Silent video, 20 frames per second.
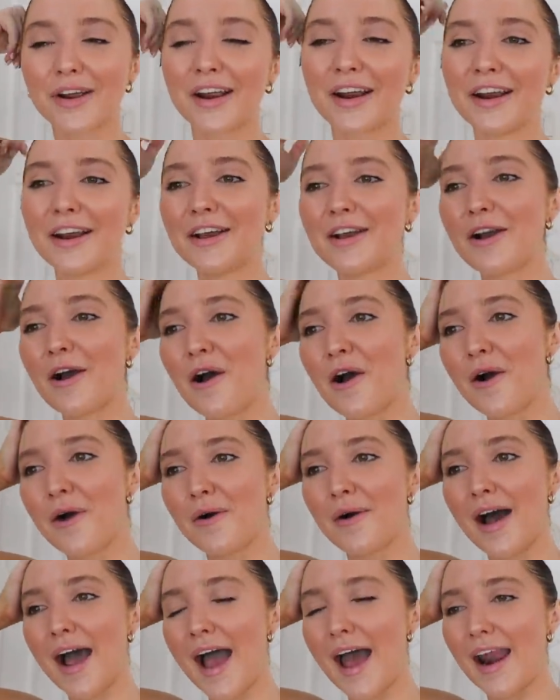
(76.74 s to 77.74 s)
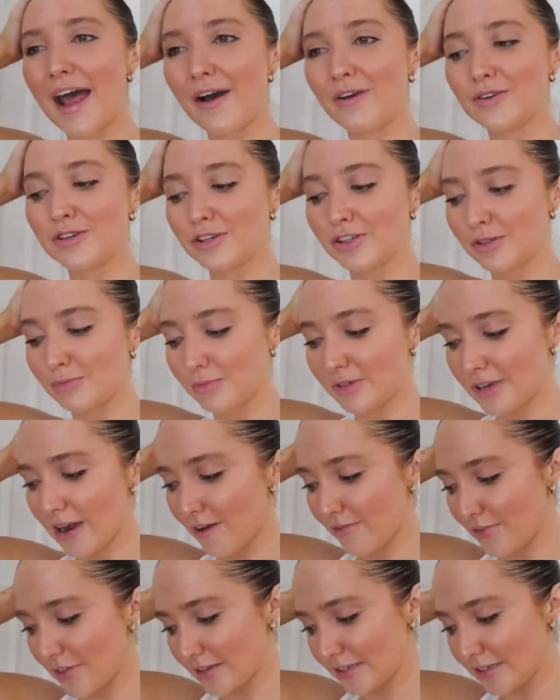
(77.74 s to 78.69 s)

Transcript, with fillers: we're gonna go head out and do some stuff.